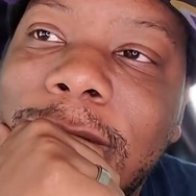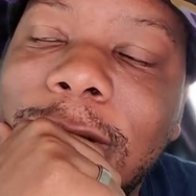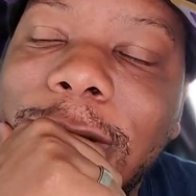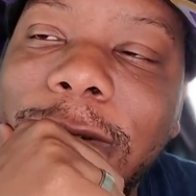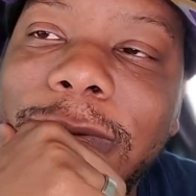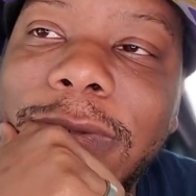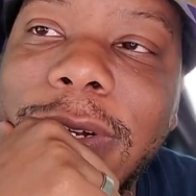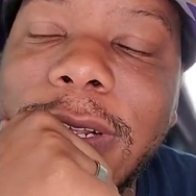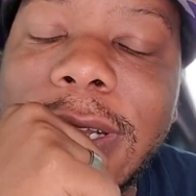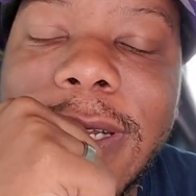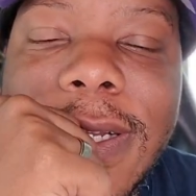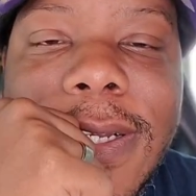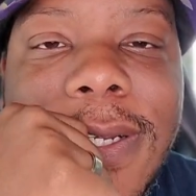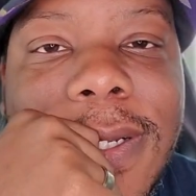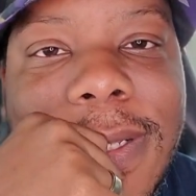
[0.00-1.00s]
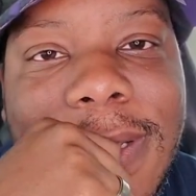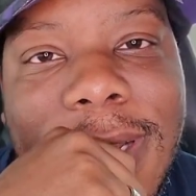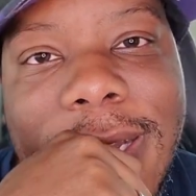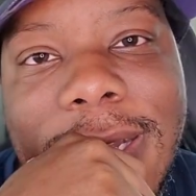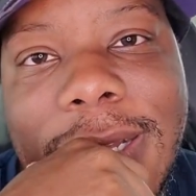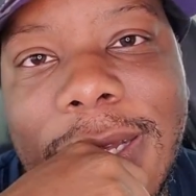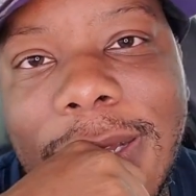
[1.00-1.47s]
Hopefully
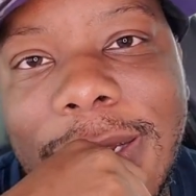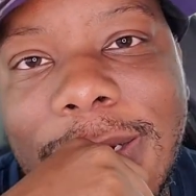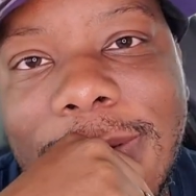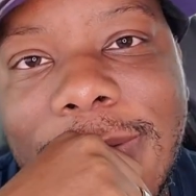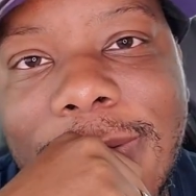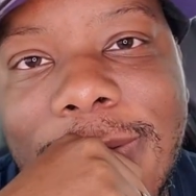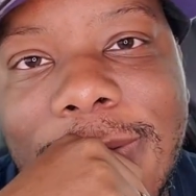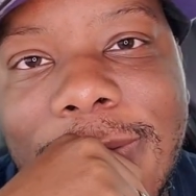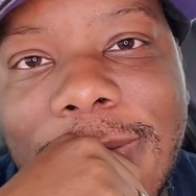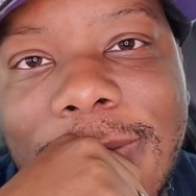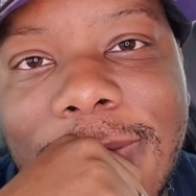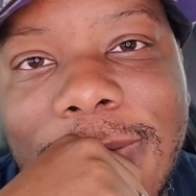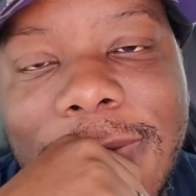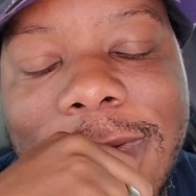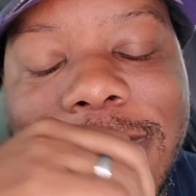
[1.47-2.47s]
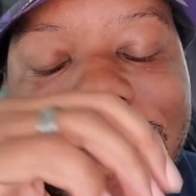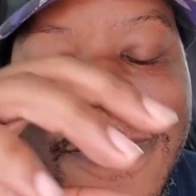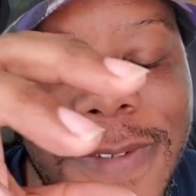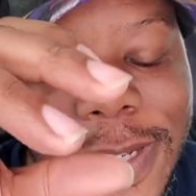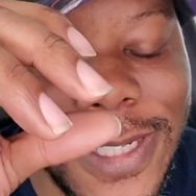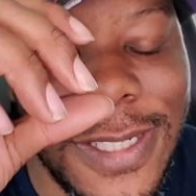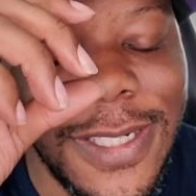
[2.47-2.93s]
they can
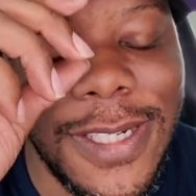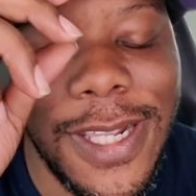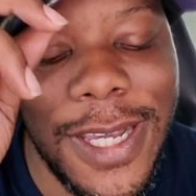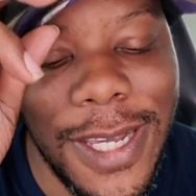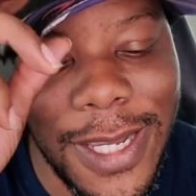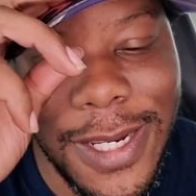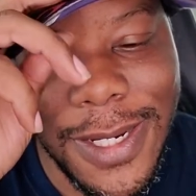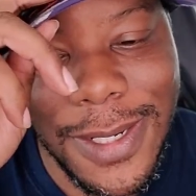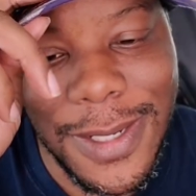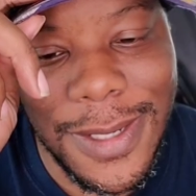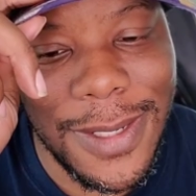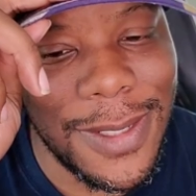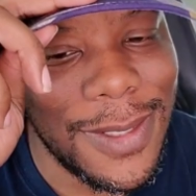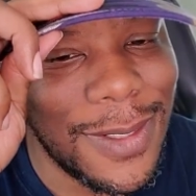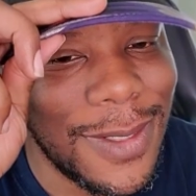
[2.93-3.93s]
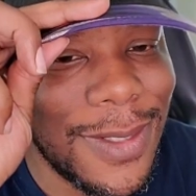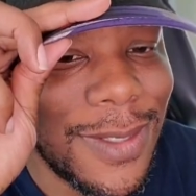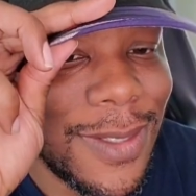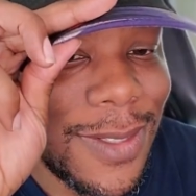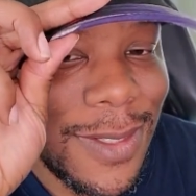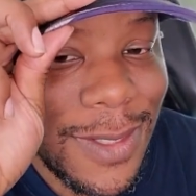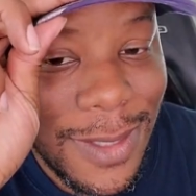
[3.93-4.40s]
fix that.
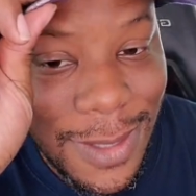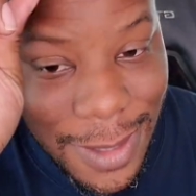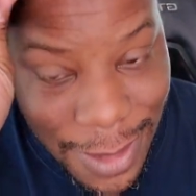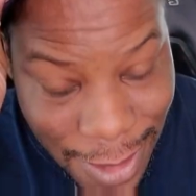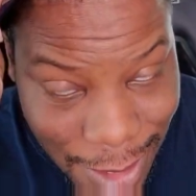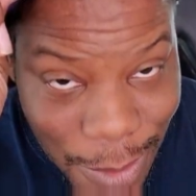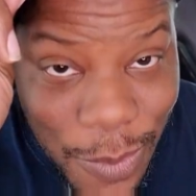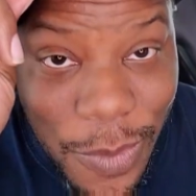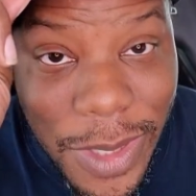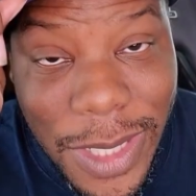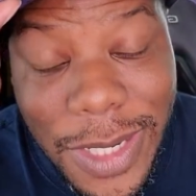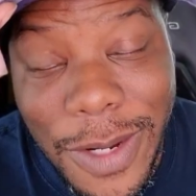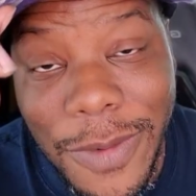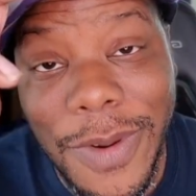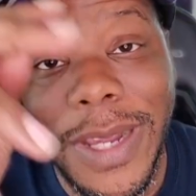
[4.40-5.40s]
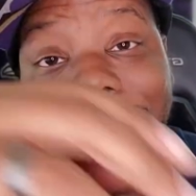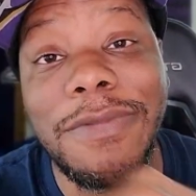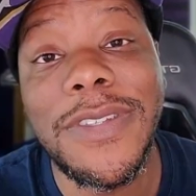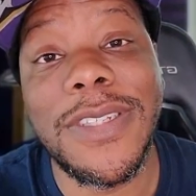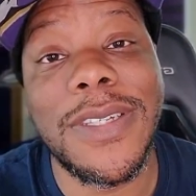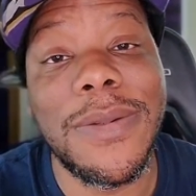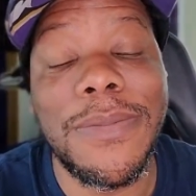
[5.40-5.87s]
And we the
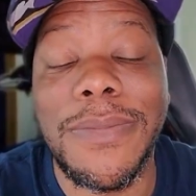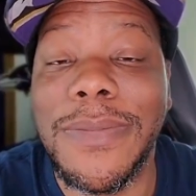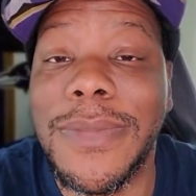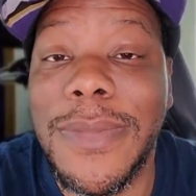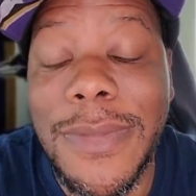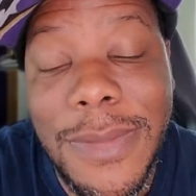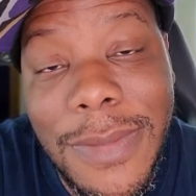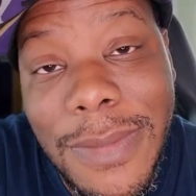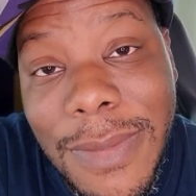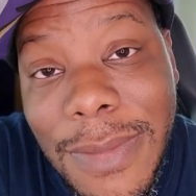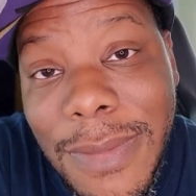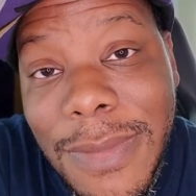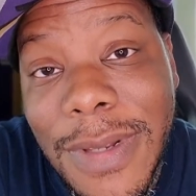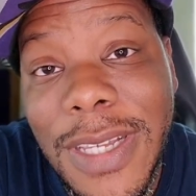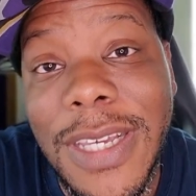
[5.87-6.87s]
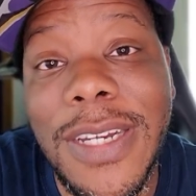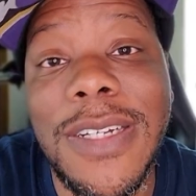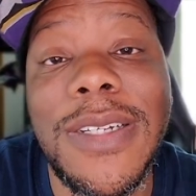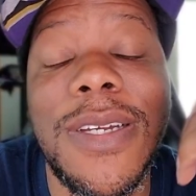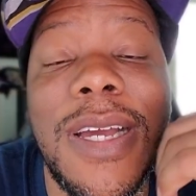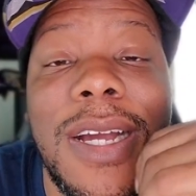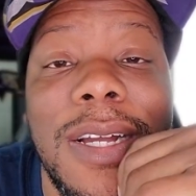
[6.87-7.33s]
Ravens can get a
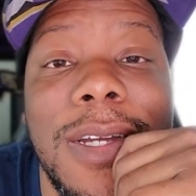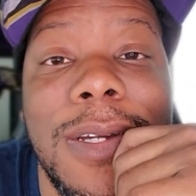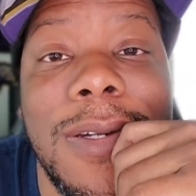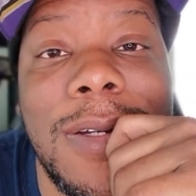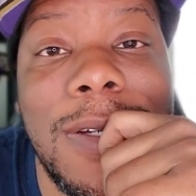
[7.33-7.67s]
shocker.